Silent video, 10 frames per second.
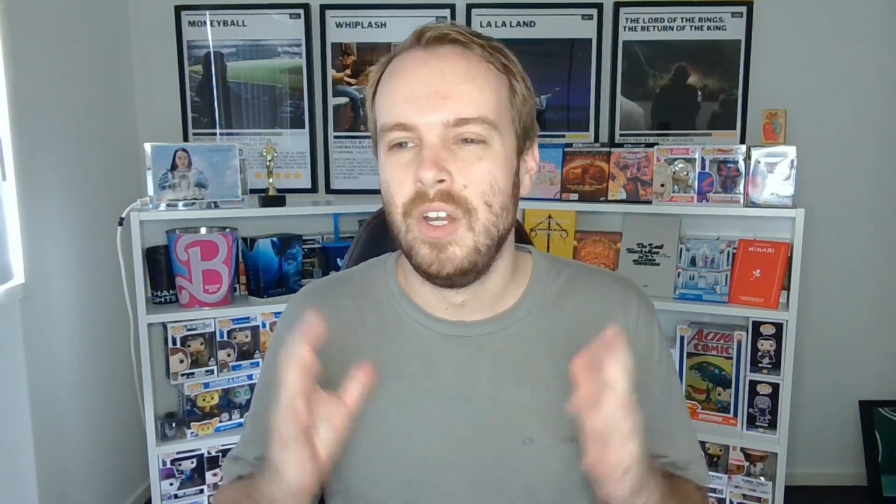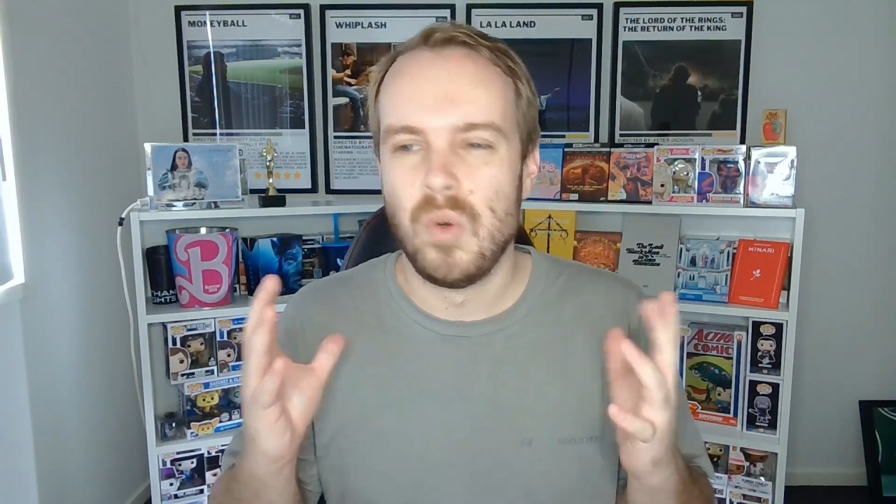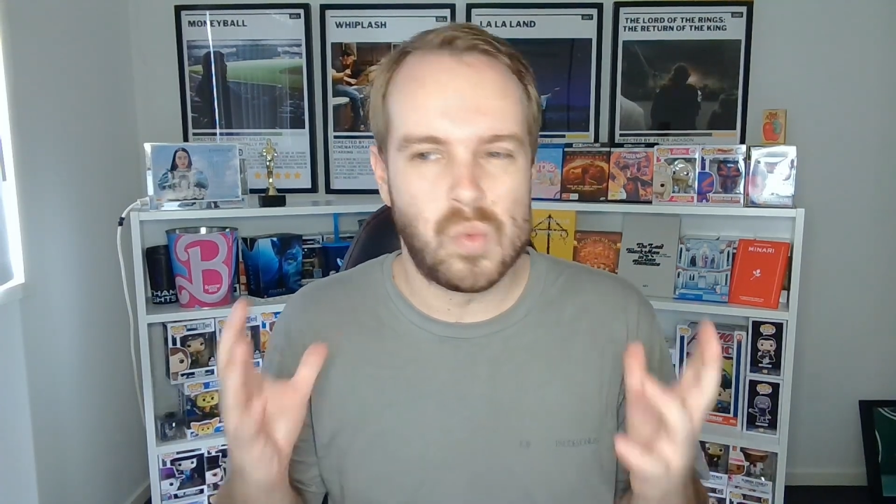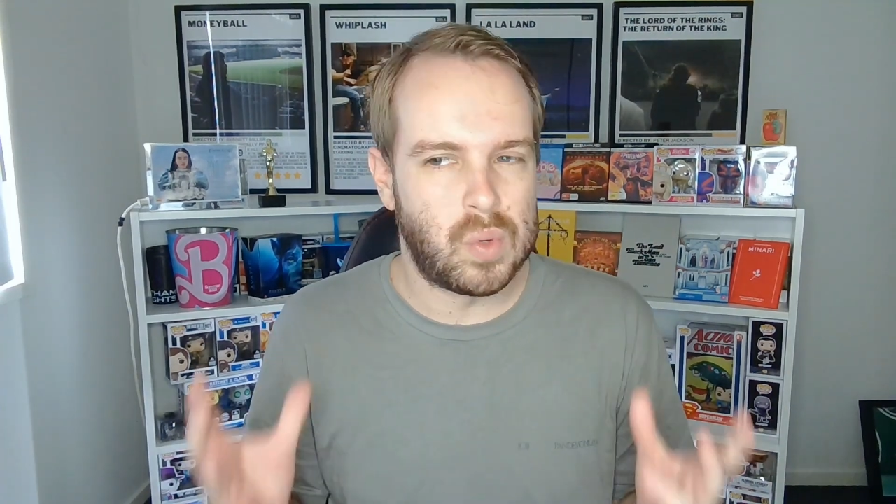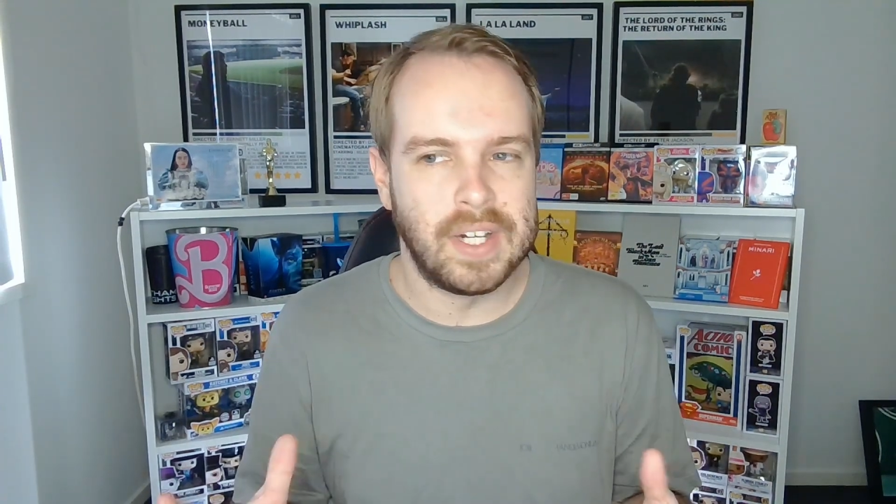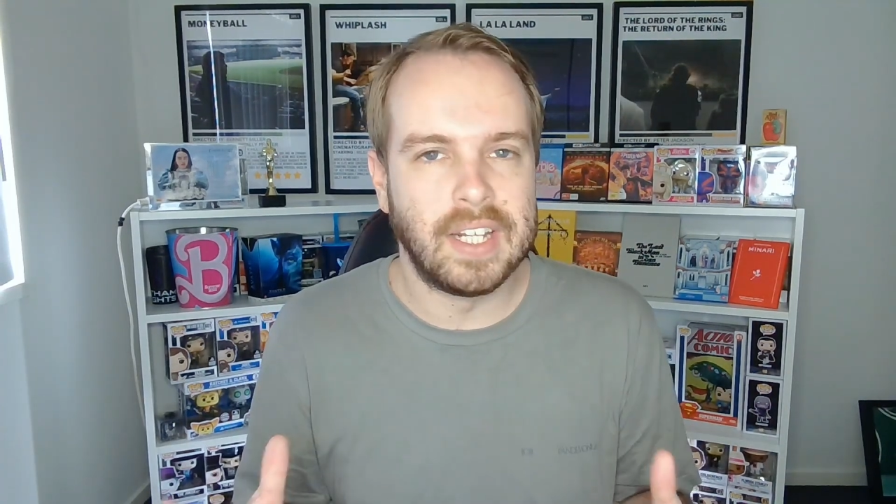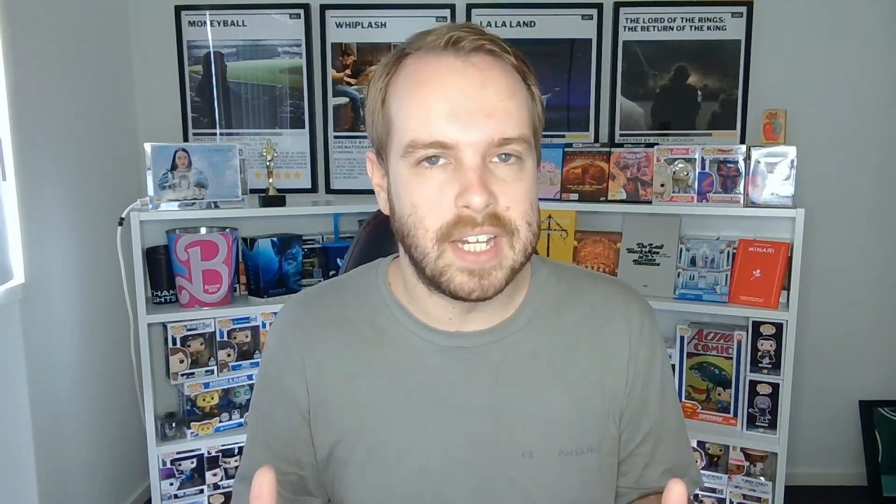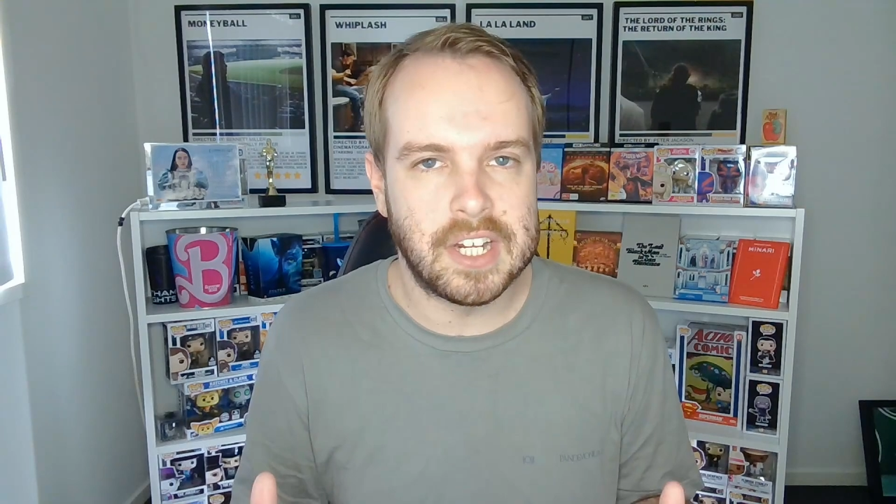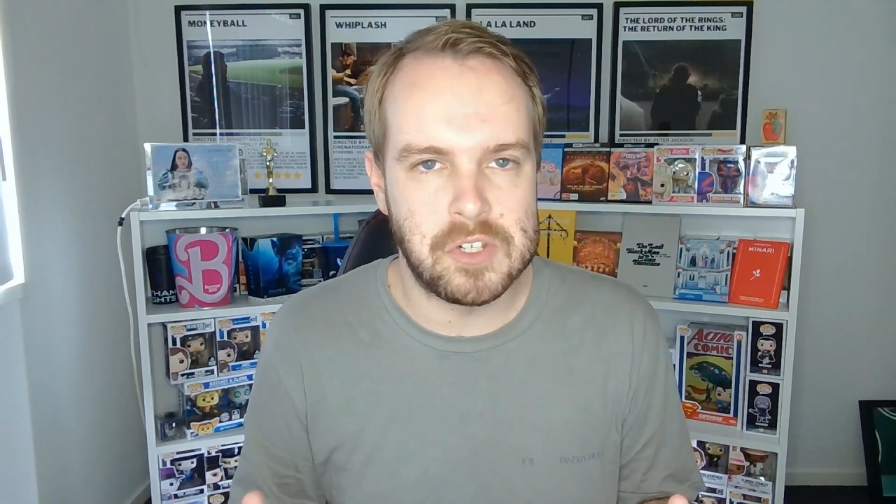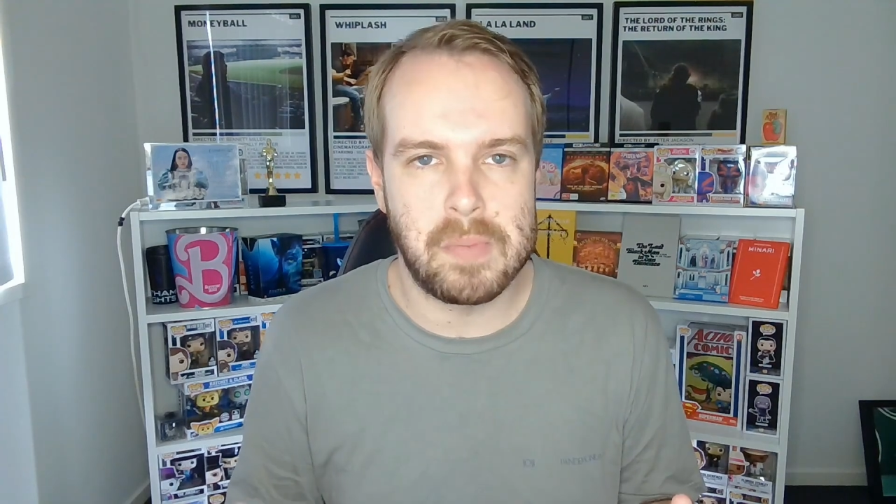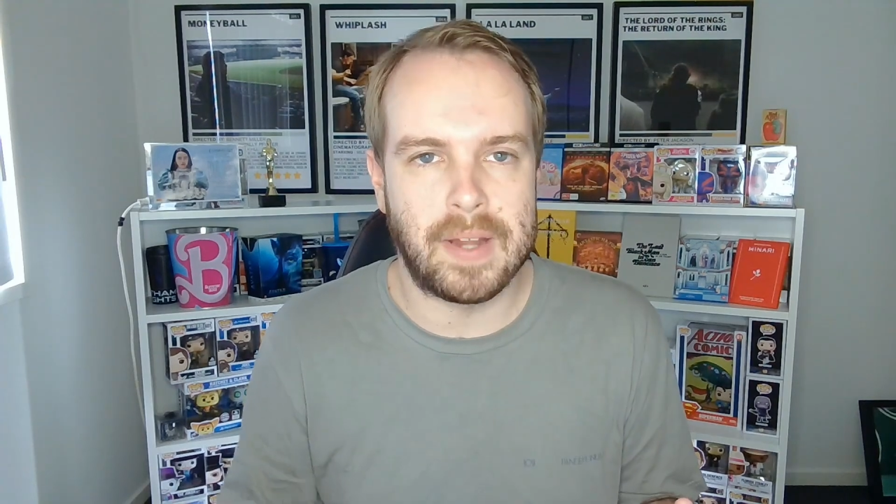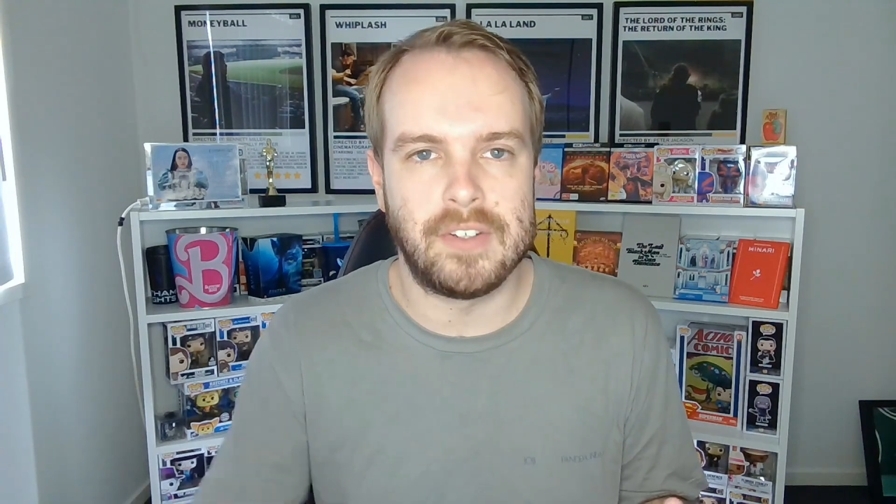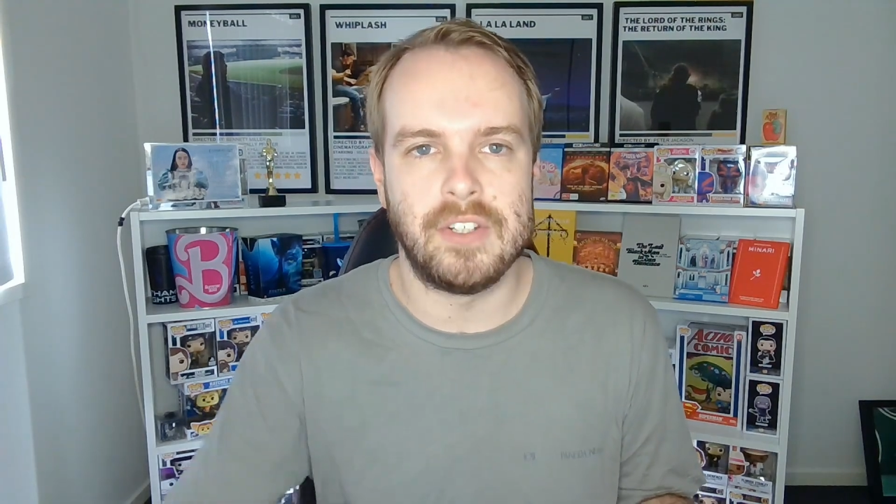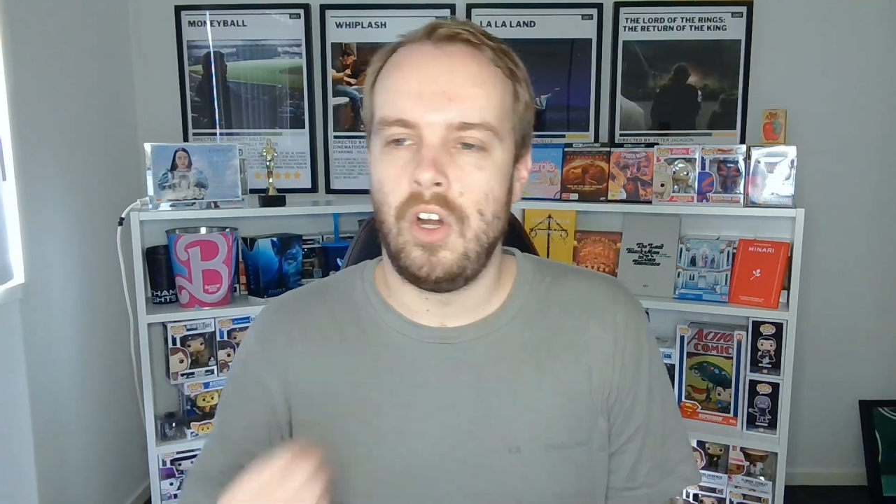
really expected.